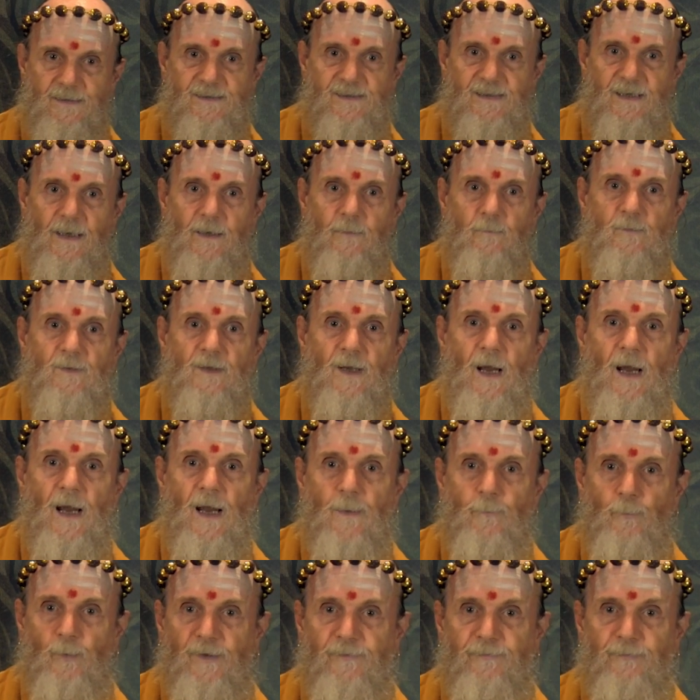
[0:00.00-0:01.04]
the same
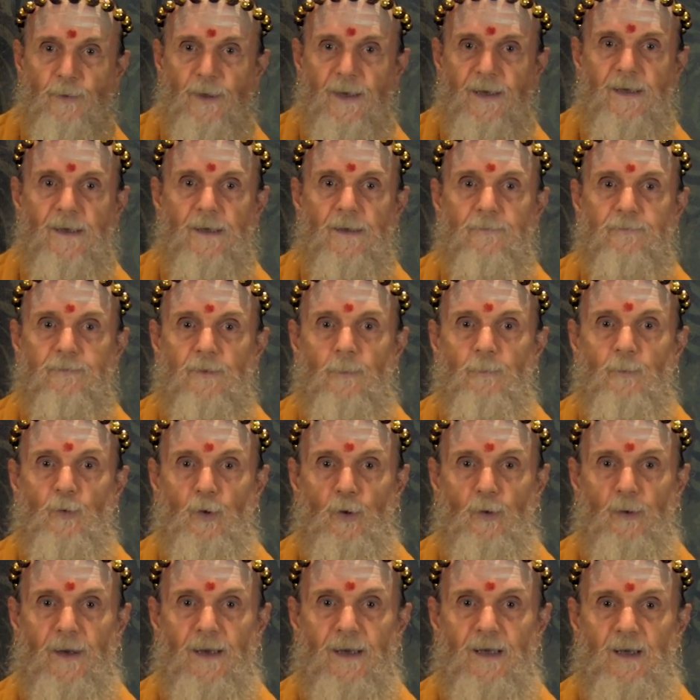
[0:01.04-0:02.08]
time refraining from
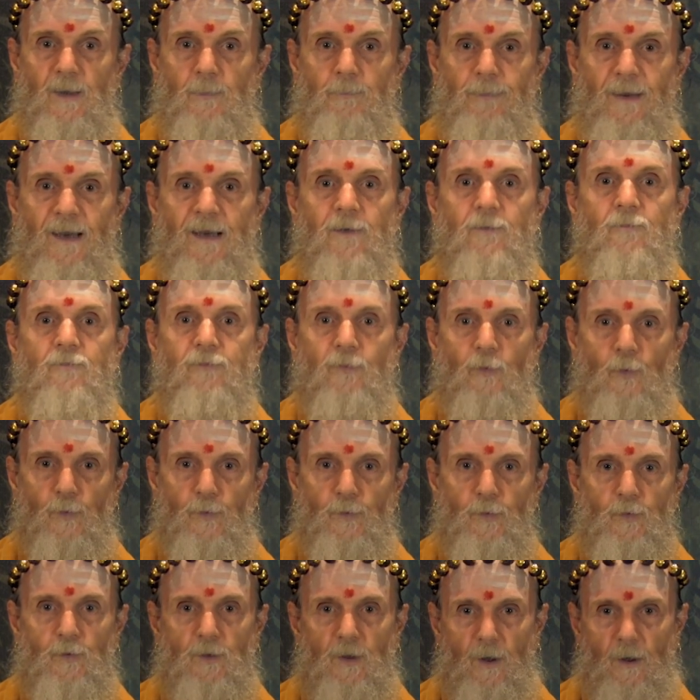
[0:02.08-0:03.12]
creating painful
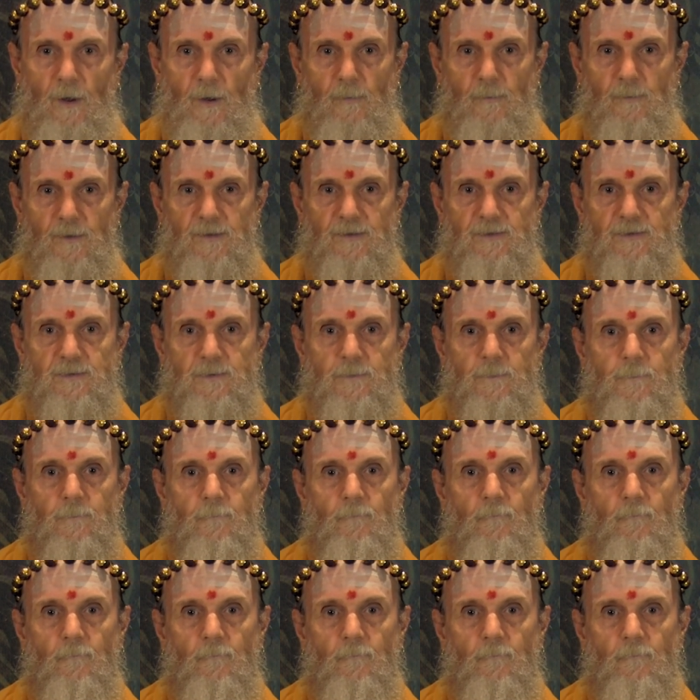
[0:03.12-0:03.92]
new karmas.